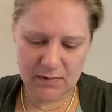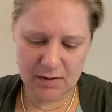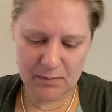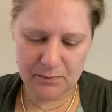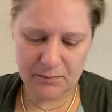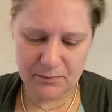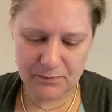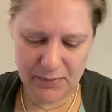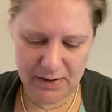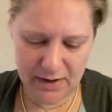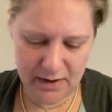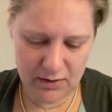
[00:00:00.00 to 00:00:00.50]

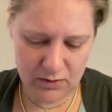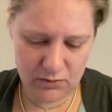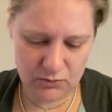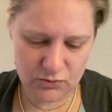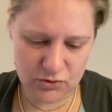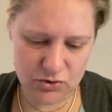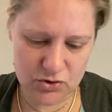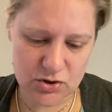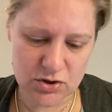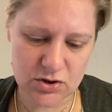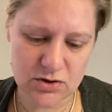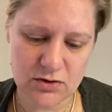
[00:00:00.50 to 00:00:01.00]

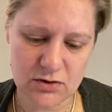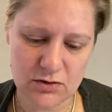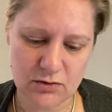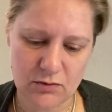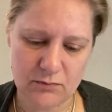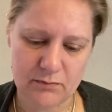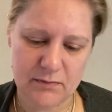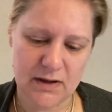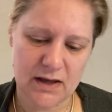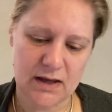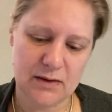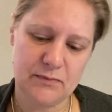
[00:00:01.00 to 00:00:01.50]
about, or
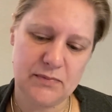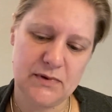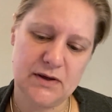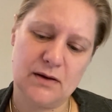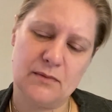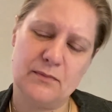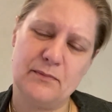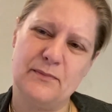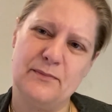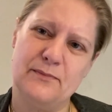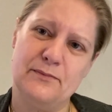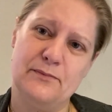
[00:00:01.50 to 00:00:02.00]
maybe
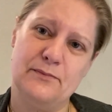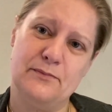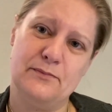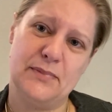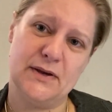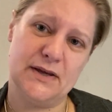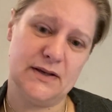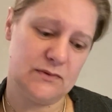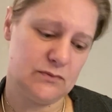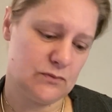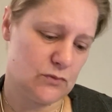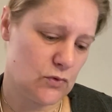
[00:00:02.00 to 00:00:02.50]
a
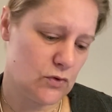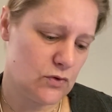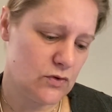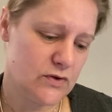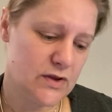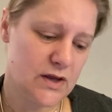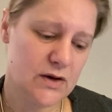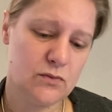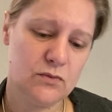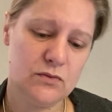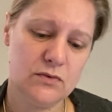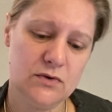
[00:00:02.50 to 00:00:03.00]
bit more
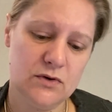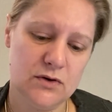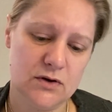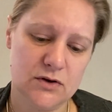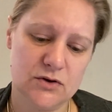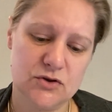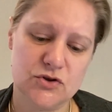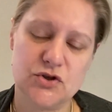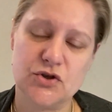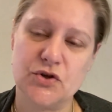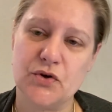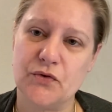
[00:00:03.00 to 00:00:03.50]
than
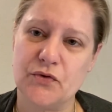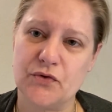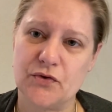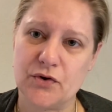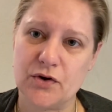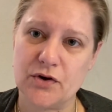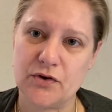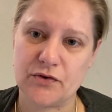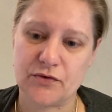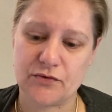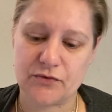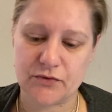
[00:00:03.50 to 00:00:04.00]

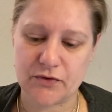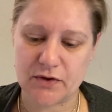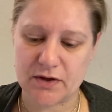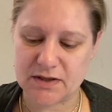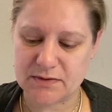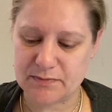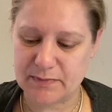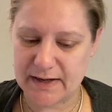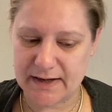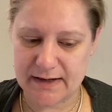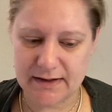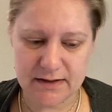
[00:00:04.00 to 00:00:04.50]
2/3 through this
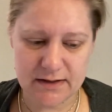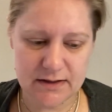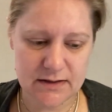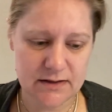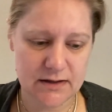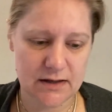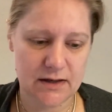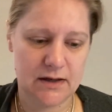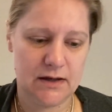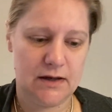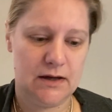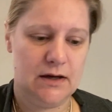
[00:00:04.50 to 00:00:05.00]
blanket.
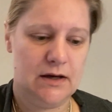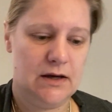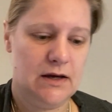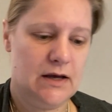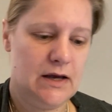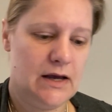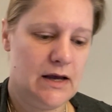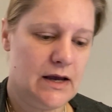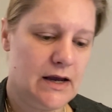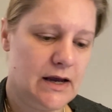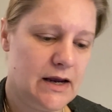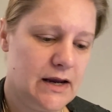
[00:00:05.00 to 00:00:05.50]

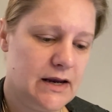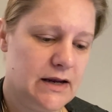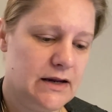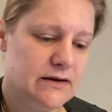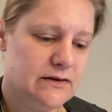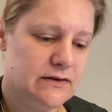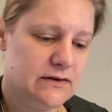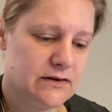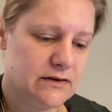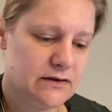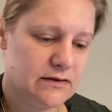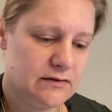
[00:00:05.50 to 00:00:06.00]

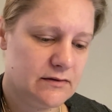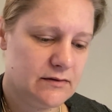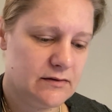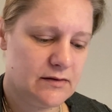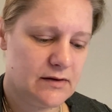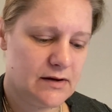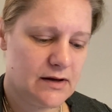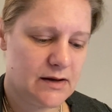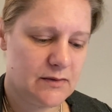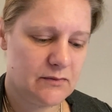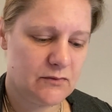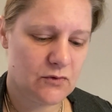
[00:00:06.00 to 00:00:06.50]
And
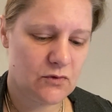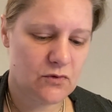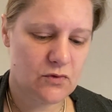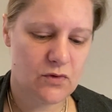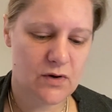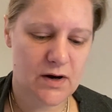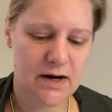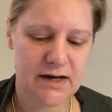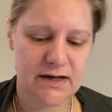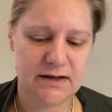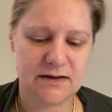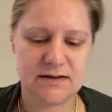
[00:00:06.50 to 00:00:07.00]
I'm
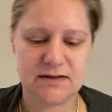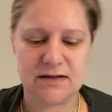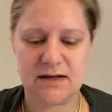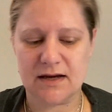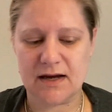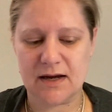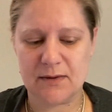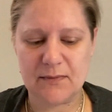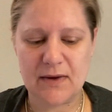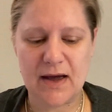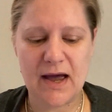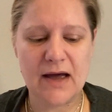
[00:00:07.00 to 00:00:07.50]

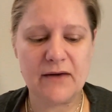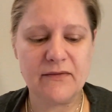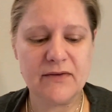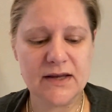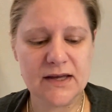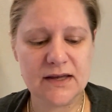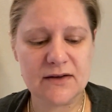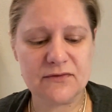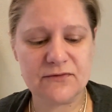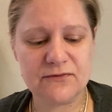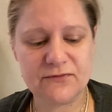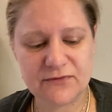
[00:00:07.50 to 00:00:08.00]

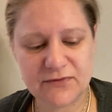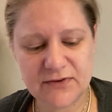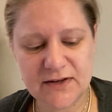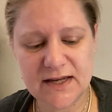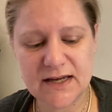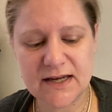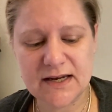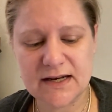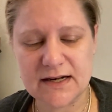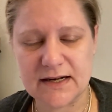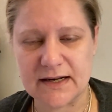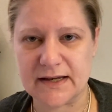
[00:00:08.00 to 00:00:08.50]
having a
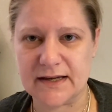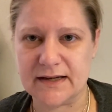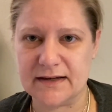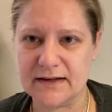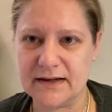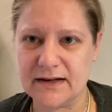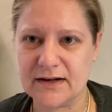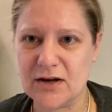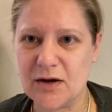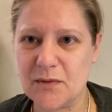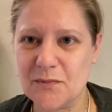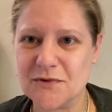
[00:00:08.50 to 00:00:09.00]
feeling,
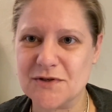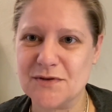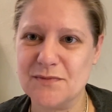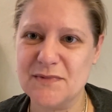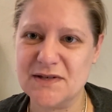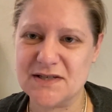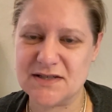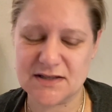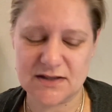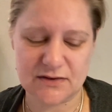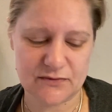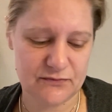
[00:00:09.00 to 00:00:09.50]
an
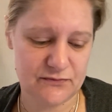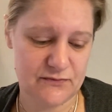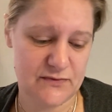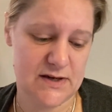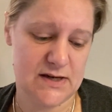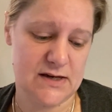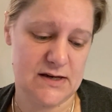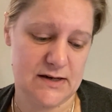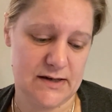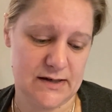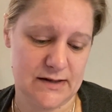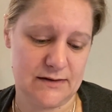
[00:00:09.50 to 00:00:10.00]
optimistic
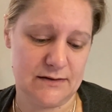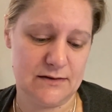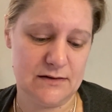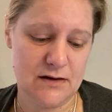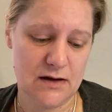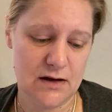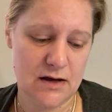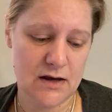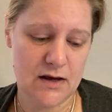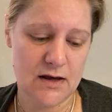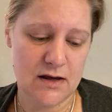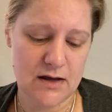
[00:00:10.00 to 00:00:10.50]
feeling,
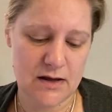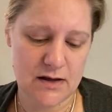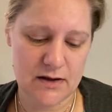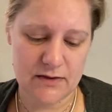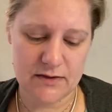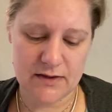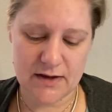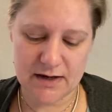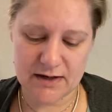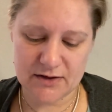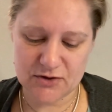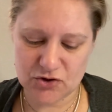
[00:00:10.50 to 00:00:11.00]

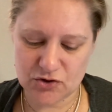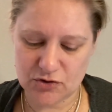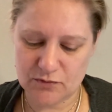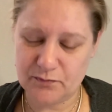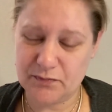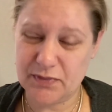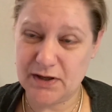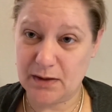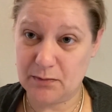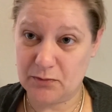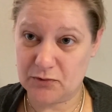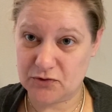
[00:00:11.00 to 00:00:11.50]
that I should
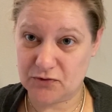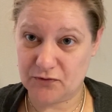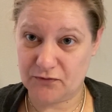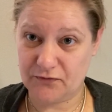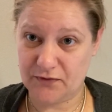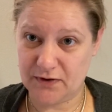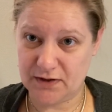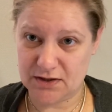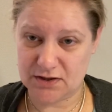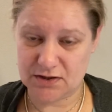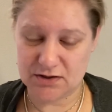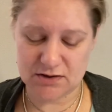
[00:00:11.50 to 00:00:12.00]
be able to
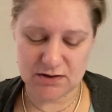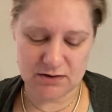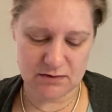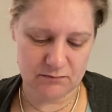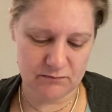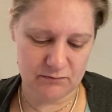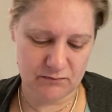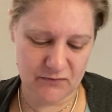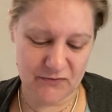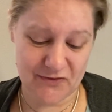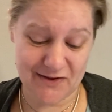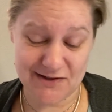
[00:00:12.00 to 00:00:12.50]
finish
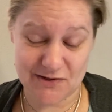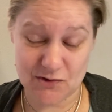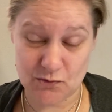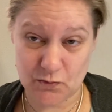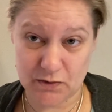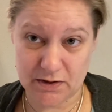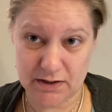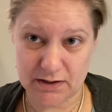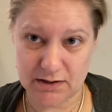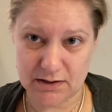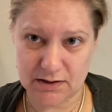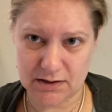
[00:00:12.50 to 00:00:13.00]
this
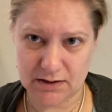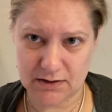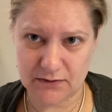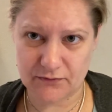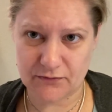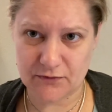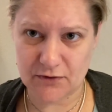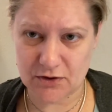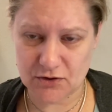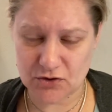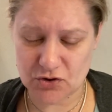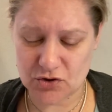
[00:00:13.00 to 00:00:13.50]
week, if
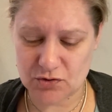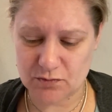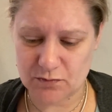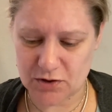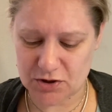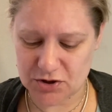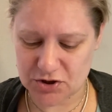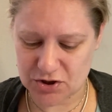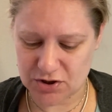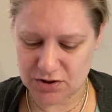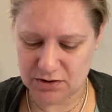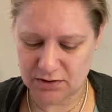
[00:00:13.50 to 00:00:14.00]
not too
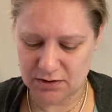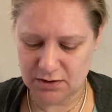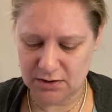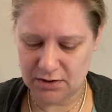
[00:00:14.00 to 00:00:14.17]
much